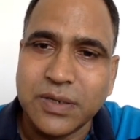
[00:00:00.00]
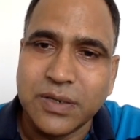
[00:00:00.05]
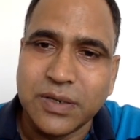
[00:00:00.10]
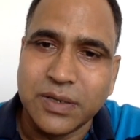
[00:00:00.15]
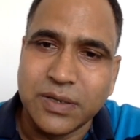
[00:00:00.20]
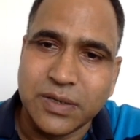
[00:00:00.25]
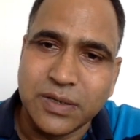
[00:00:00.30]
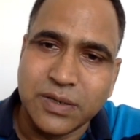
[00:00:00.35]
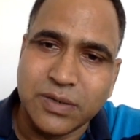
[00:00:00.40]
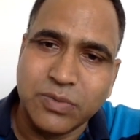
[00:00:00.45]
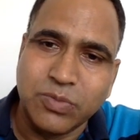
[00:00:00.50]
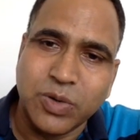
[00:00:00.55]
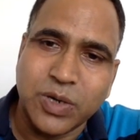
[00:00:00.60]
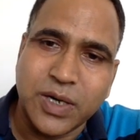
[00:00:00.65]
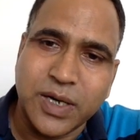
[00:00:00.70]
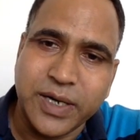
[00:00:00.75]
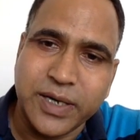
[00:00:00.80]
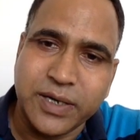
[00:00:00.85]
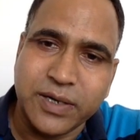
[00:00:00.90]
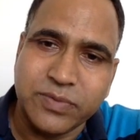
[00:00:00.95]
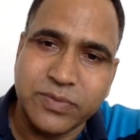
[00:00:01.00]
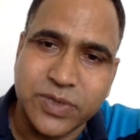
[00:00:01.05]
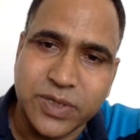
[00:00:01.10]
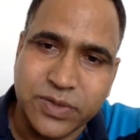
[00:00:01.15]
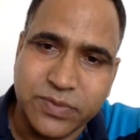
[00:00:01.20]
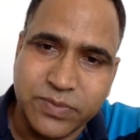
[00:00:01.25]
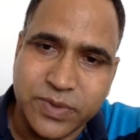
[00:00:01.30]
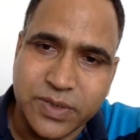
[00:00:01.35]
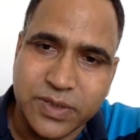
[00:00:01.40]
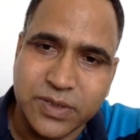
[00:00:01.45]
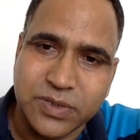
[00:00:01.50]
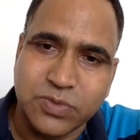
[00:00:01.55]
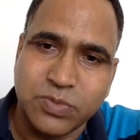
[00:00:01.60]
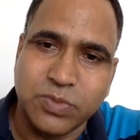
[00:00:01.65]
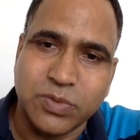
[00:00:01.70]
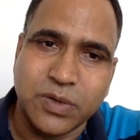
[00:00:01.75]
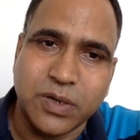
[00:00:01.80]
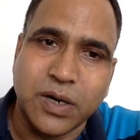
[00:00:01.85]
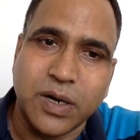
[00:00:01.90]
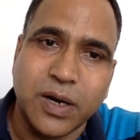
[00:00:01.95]
what kind of service?
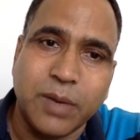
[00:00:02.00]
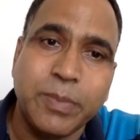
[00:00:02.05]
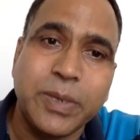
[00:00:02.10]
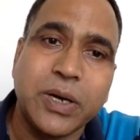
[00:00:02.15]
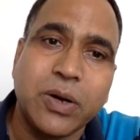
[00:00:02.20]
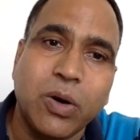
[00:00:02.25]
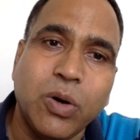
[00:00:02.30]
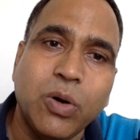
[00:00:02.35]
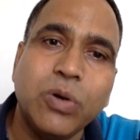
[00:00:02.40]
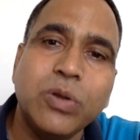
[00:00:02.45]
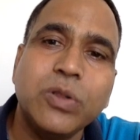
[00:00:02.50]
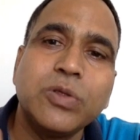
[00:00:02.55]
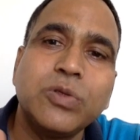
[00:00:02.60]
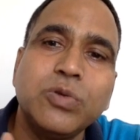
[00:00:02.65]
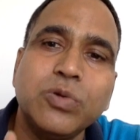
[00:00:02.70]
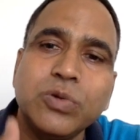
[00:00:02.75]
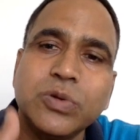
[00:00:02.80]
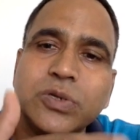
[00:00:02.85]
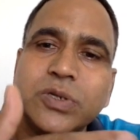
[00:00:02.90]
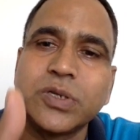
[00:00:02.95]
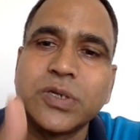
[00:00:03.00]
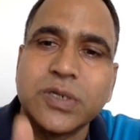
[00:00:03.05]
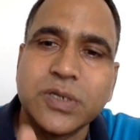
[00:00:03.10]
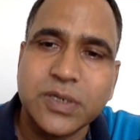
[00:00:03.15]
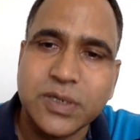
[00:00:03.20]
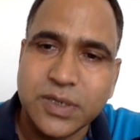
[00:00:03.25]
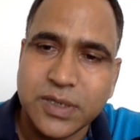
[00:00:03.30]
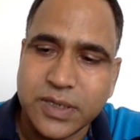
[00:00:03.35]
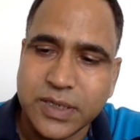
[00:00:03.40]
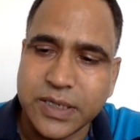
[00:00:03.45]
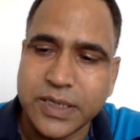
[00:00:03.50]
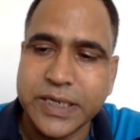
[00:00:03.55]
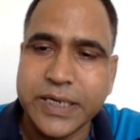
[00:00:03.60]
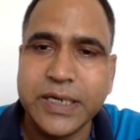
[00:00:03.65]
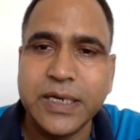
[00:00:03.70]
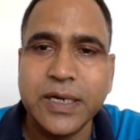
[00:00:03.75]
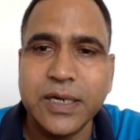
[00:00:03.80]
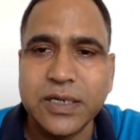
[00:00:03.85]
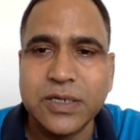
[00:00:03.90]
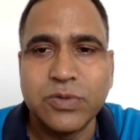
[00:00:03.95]
I mean, all those
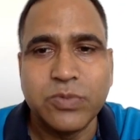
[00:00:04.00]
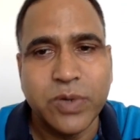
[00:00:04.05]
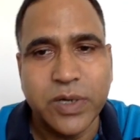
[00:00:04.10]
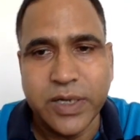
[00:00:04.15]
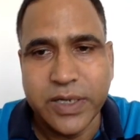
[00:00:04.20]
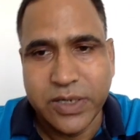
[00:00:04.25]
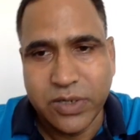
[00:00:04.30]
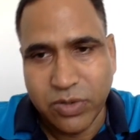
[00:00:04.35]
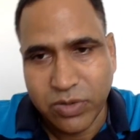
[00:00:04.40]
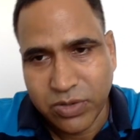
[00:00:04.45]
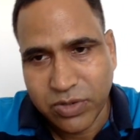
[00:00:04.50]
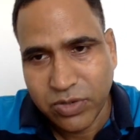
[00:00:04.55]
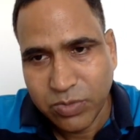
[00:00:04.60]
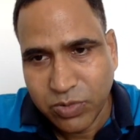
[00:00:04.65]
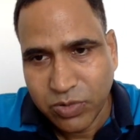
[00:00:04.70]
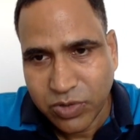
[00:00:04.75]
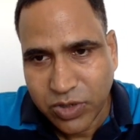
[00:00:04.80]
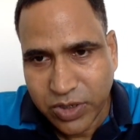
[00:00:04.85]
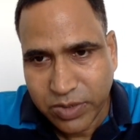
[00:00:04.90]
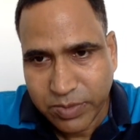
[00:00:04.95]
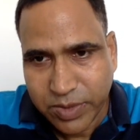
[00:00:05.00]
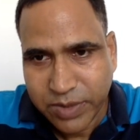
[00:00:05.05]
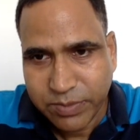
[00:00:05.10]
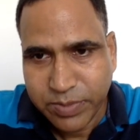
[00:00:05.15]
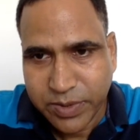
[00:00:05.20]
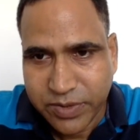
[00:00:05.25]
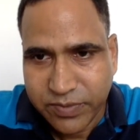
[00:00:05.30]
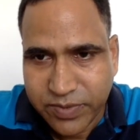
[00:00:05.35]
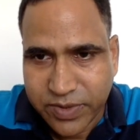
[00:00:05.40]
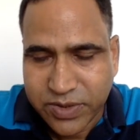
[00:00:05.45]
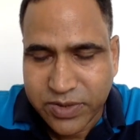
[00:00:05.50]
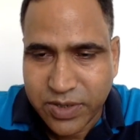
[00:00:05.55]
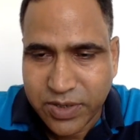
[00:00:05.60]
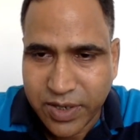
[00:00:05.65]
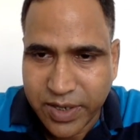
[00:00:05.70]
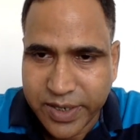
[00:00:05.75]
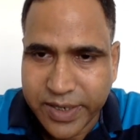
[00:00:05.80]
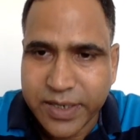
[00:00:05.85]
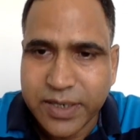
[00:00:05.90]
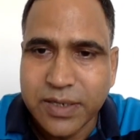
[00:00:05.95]
details what I talked about in my previous
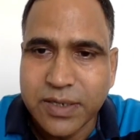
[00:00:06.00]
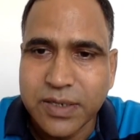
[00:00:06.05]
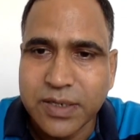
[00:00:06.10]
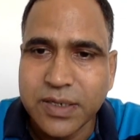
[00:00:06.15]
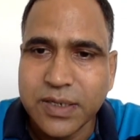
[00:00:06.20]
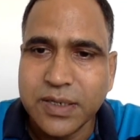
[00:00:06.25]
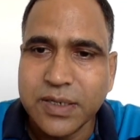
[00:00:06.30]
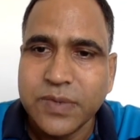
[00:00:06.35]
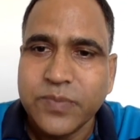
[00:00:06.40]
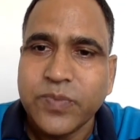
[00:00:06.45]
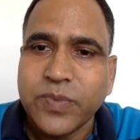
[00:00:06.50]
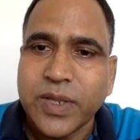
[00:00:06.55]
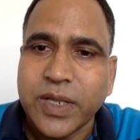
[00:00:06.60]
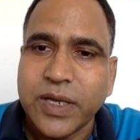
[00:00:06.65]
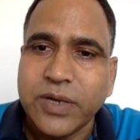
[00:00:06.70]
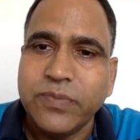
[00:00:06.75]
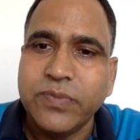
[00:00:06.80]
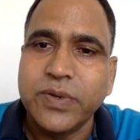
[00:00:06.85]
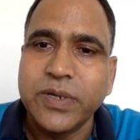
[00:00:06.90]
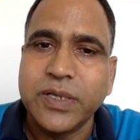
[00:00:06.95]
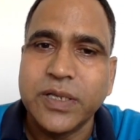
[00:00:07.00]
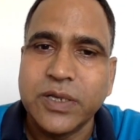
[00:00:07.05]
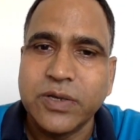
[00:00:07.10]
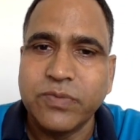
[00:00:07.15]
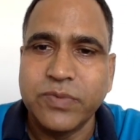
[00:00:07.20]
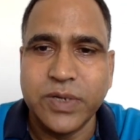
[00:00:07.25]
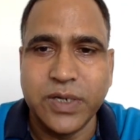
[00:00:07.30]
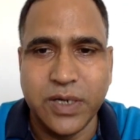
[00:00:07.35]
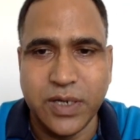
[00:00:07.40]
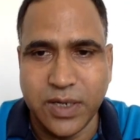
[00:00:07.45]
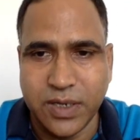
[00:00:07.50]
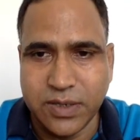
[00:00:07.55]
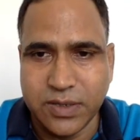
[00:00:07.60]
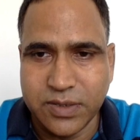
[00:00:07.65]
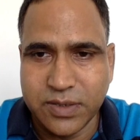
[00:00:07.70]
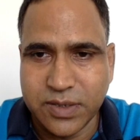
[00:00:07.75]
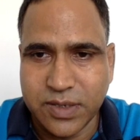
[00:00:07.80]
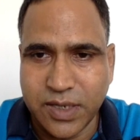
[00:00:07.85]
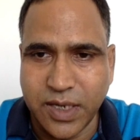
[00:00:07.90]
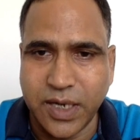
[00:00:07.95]
slide, everything we run
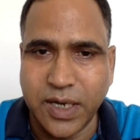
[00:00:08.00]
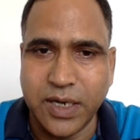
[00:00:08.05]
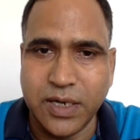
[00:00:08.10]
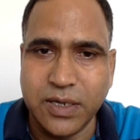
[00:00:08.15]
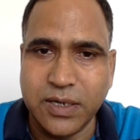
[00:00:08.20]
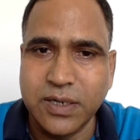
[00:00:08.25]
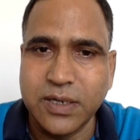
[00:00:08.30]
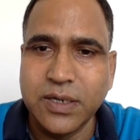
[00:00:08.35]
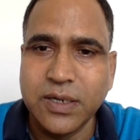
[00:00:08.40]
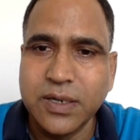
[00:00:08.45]
and